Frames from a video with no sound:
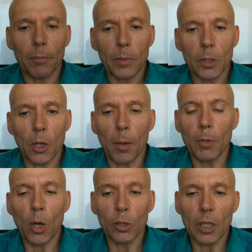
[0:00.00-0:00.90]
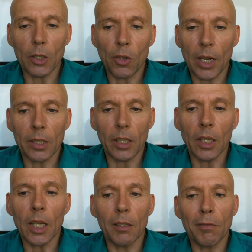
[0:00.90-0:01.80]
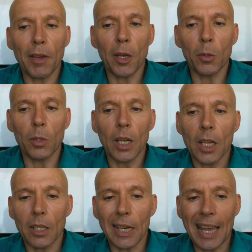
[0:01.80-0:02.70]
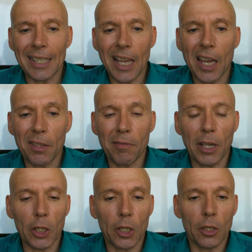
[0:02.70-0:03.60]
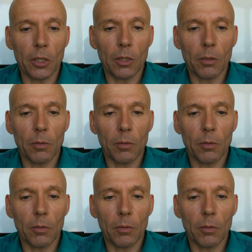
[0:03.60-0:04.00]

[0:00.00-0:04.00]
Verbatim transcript: so I'm not interested in a phone that has other functions.